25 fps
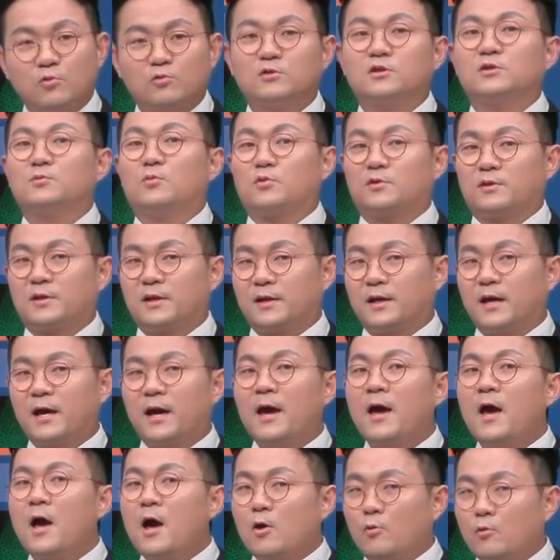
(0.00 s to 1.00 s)
It can
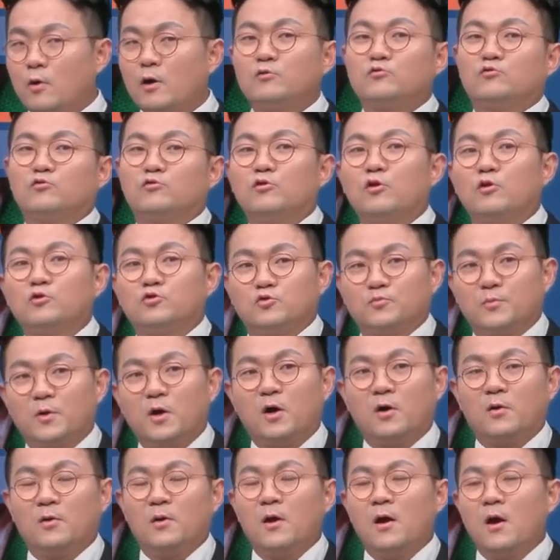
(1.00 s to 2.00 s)
apply
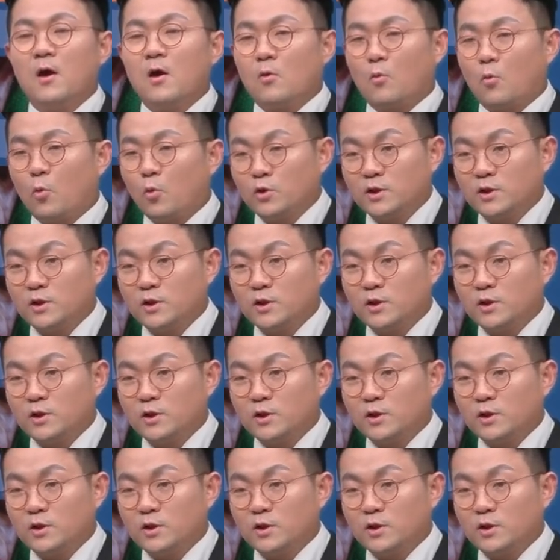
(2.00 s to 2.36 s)
compression